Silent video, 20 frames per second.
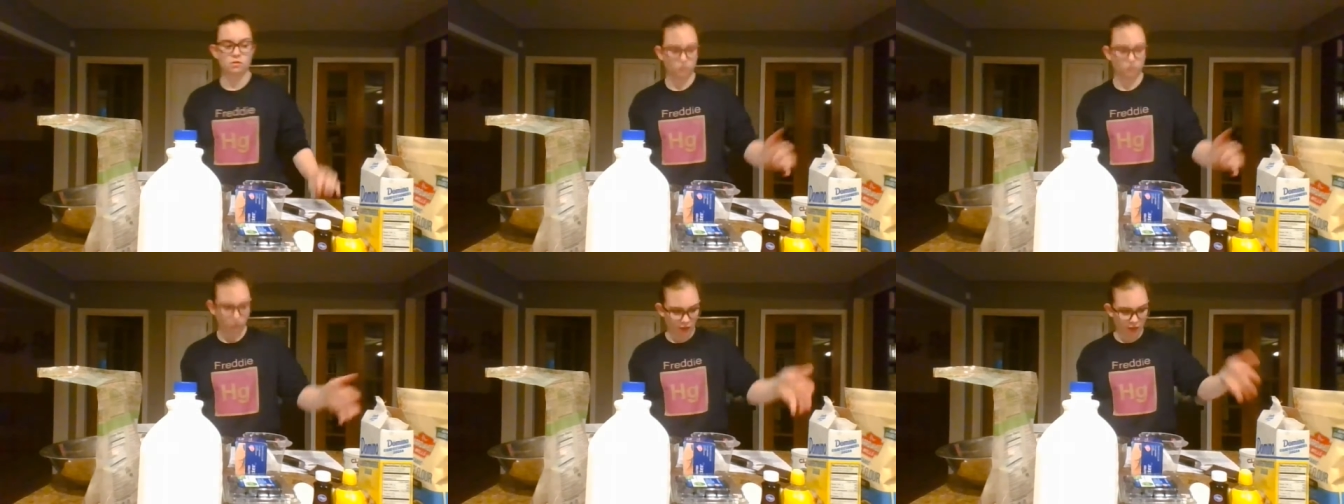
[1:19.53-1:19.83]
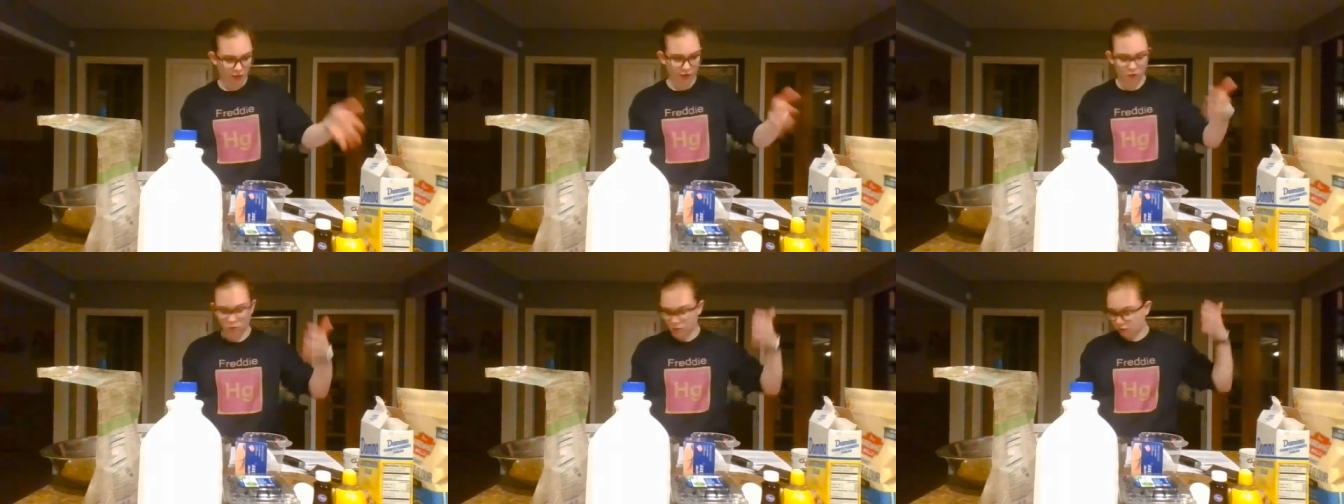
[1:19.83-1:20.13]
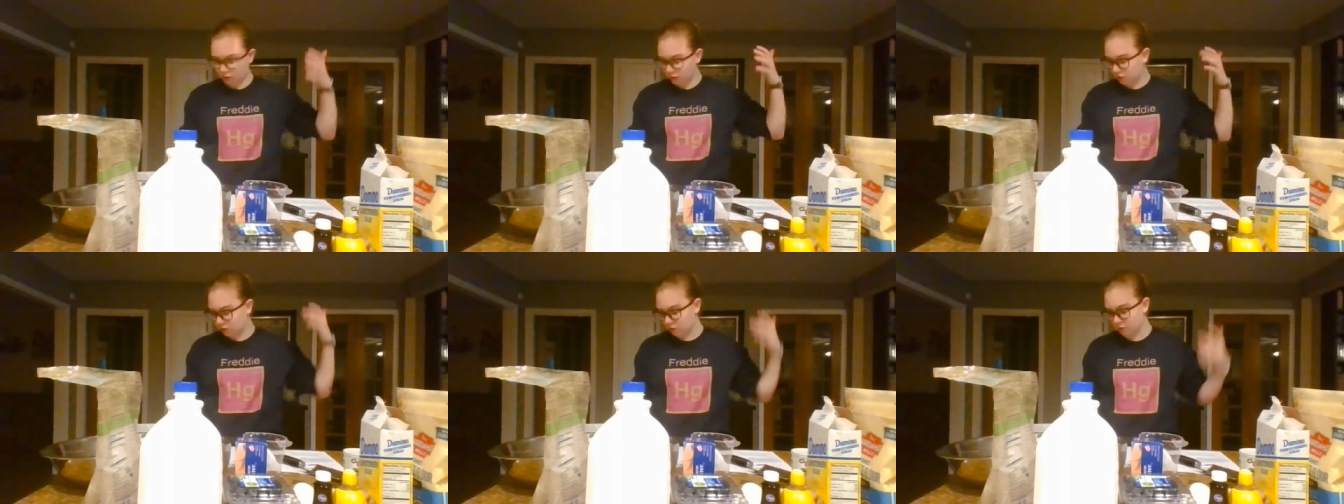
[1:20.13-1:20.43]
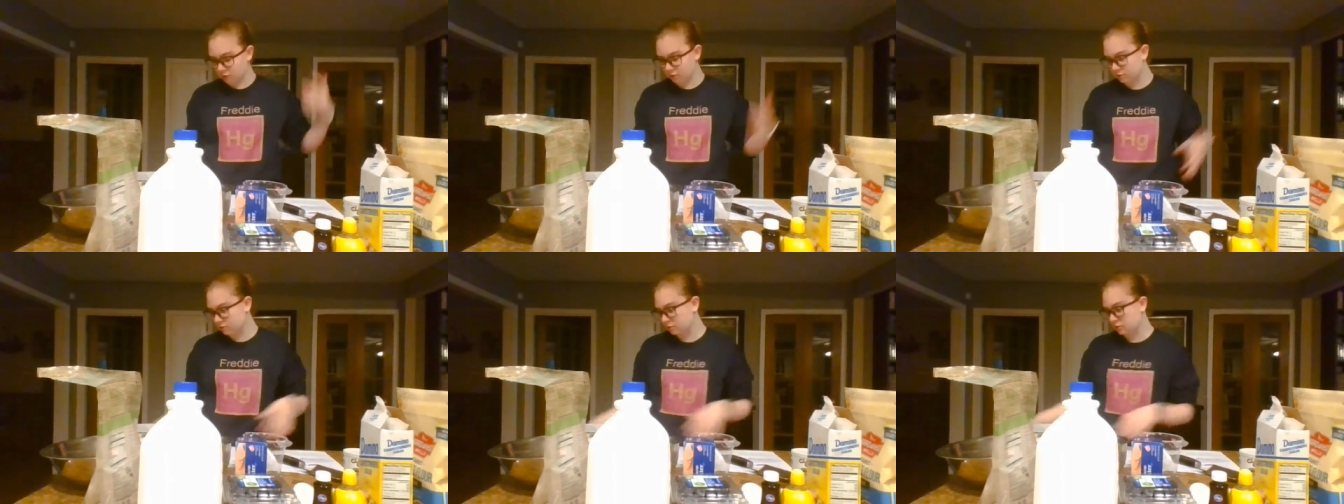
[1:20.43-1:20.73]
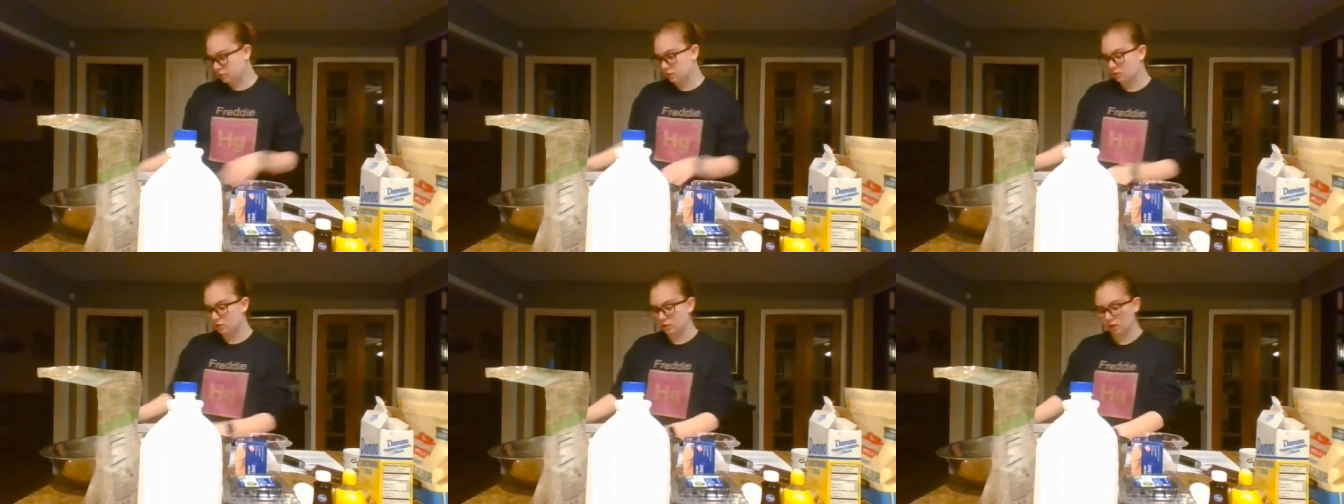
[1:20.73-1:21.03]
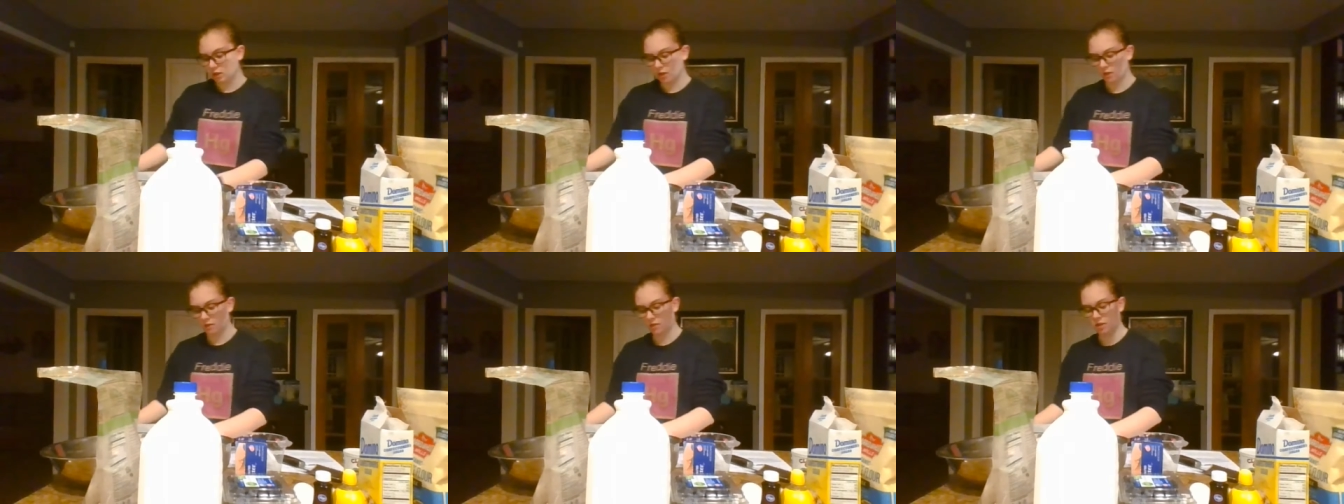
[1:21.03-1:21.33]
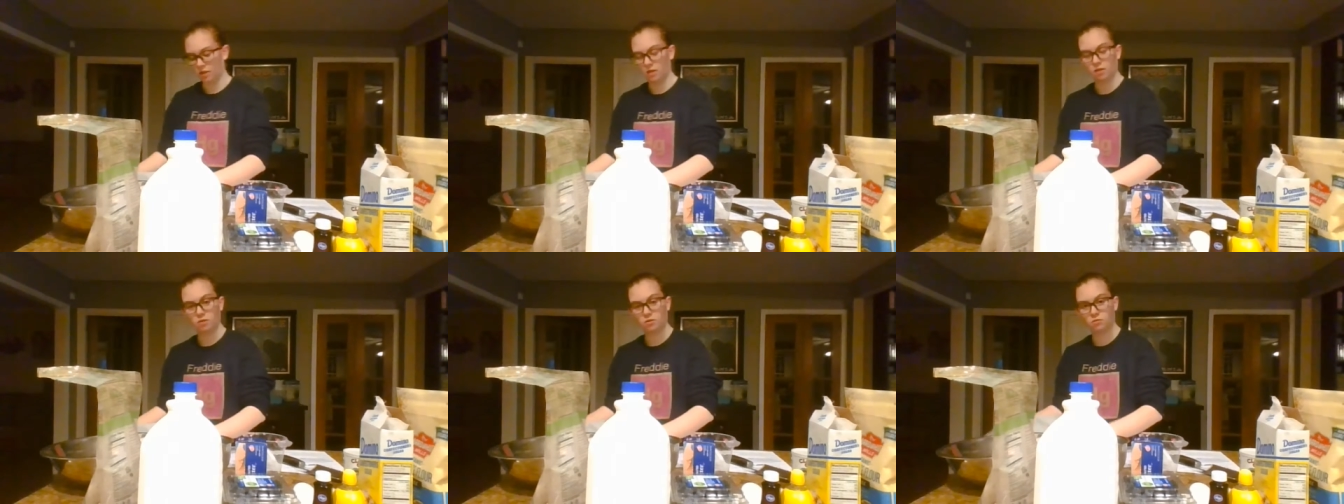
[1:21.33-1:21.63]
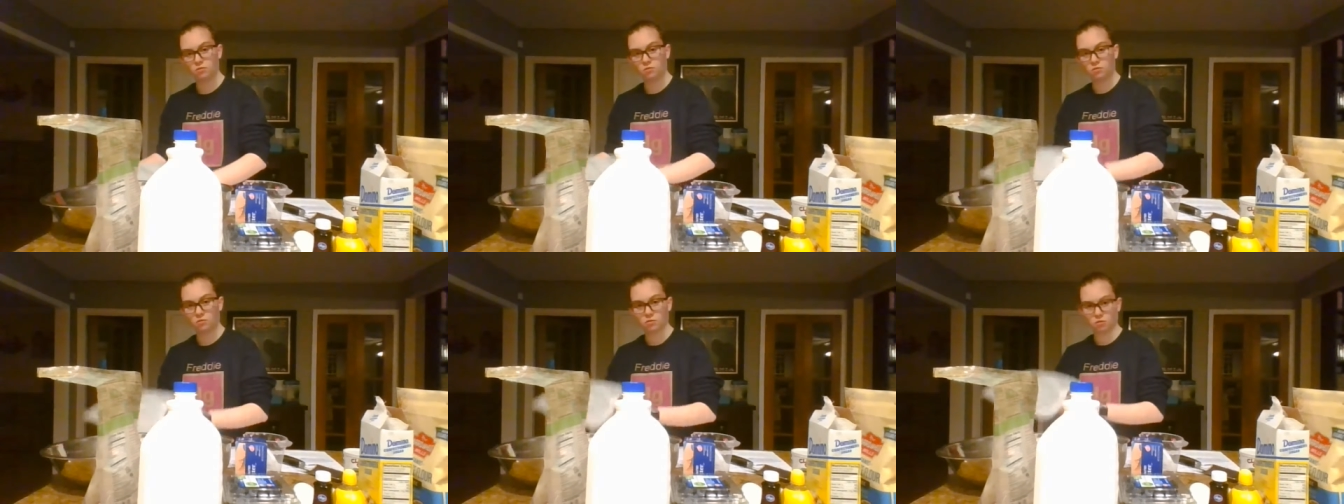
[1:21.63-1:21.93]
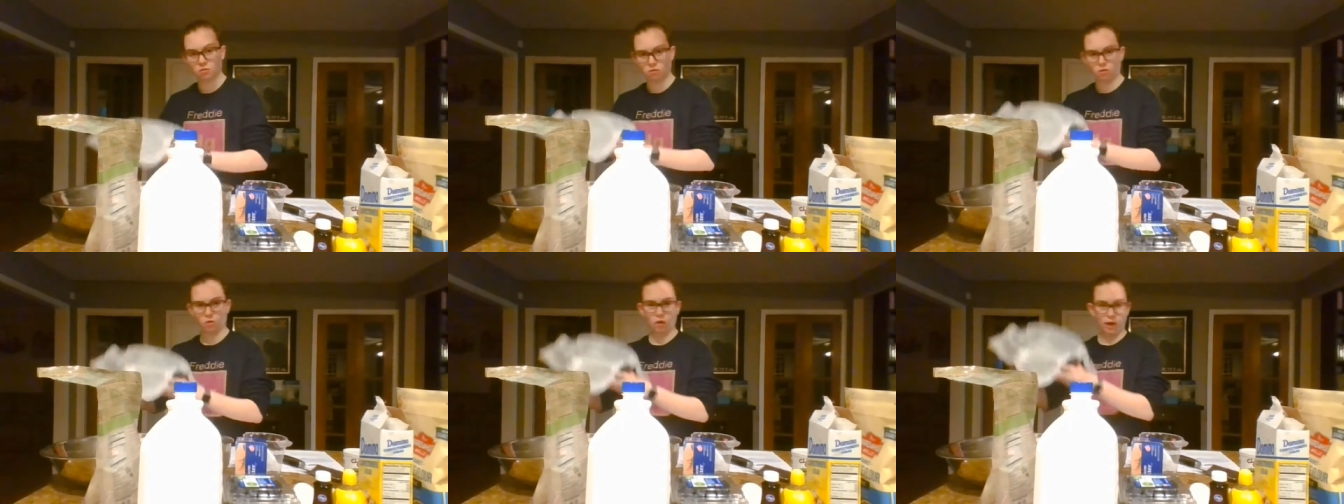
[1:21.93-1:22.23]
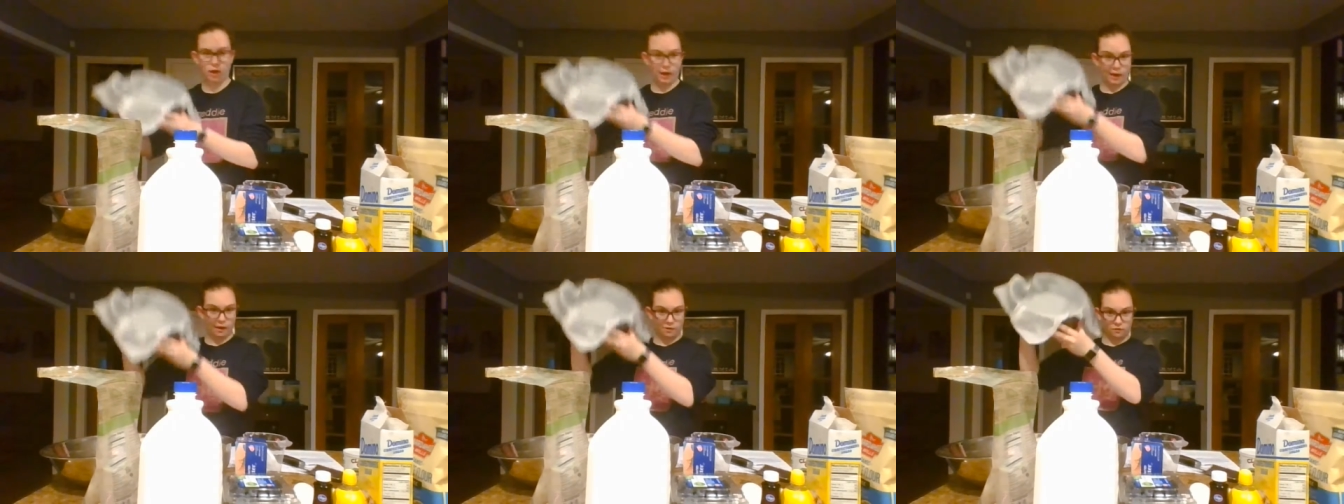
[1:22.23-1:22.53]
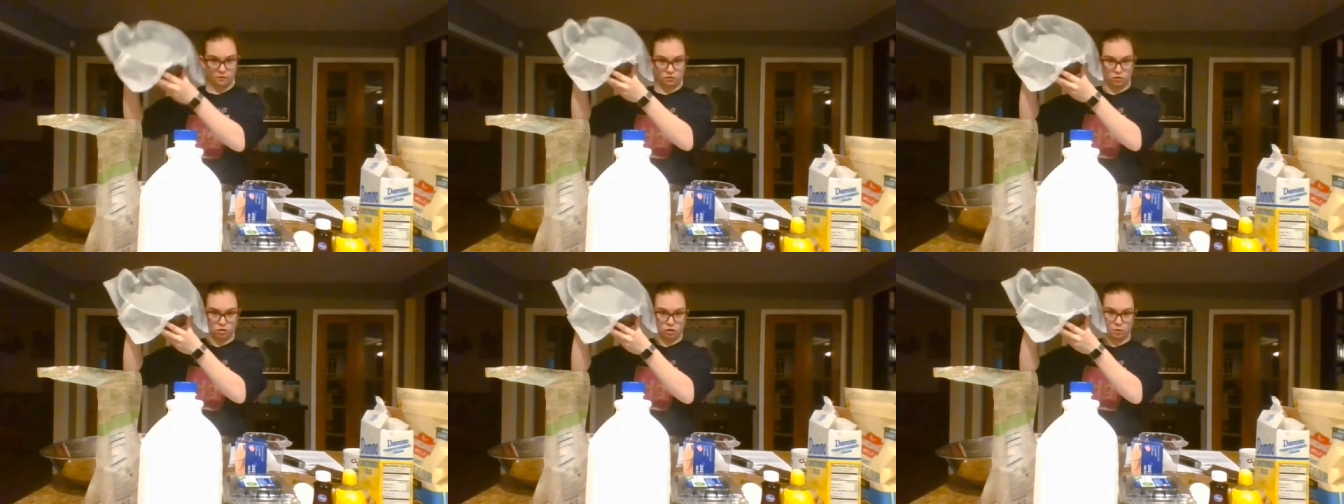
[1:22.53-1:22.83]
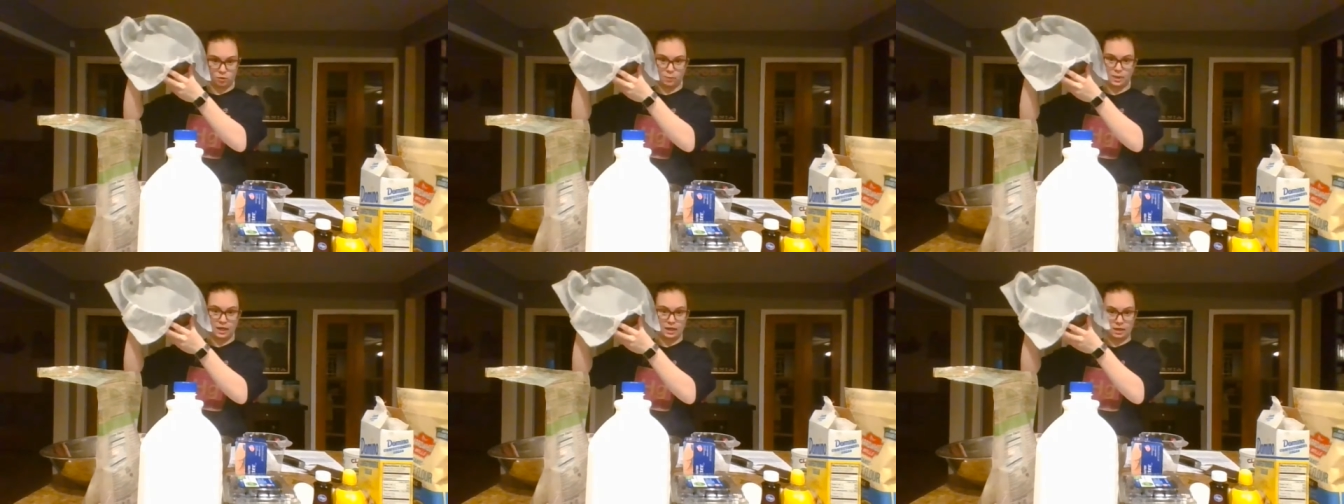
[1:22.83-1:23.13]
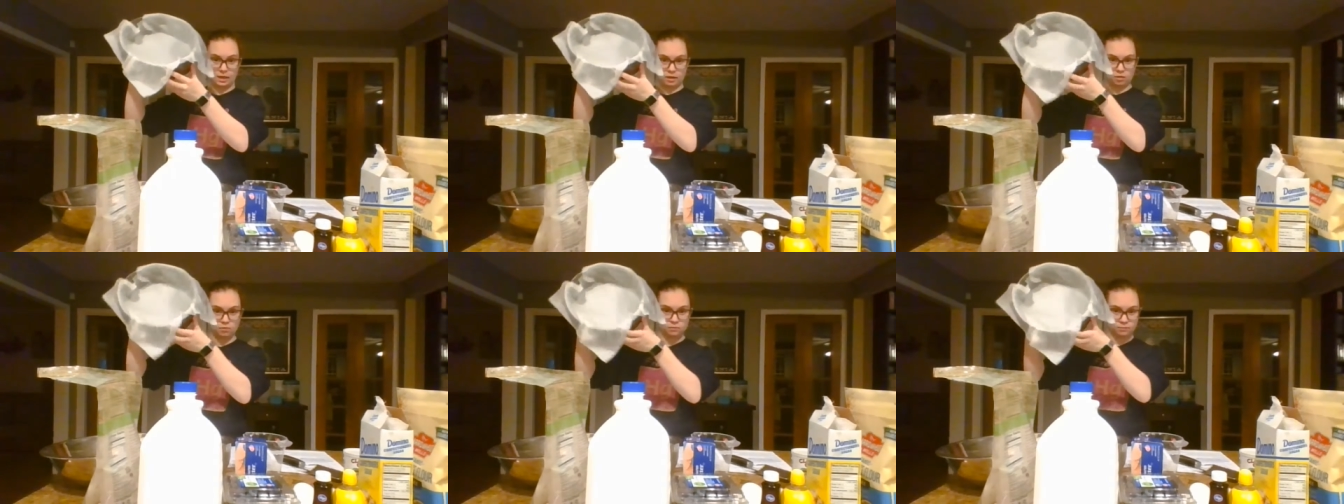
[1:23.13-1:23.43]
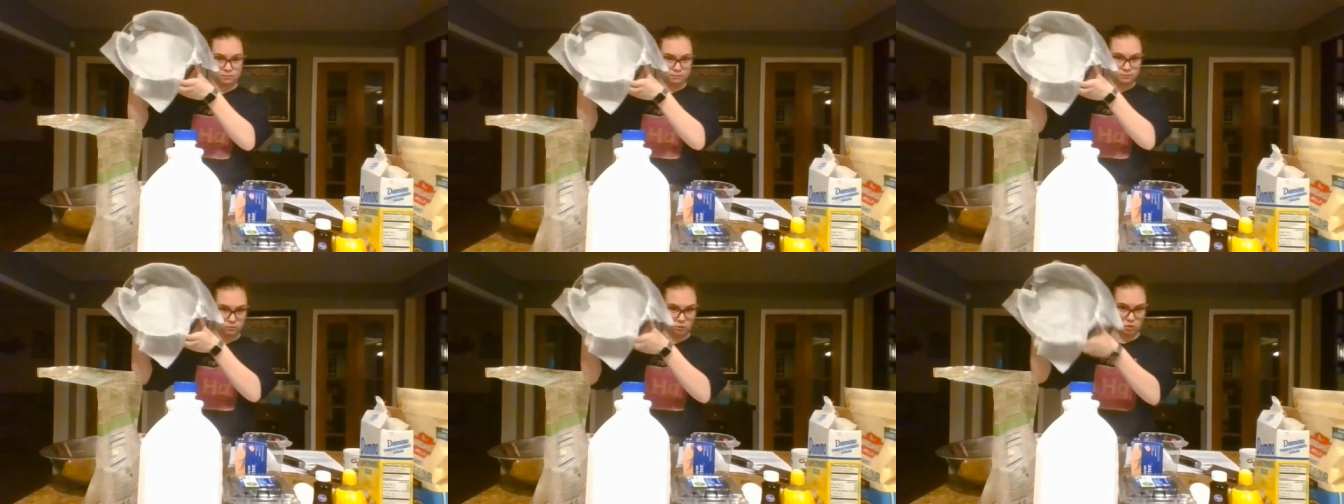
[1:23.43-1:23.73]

Flour, and then you'll have your pan,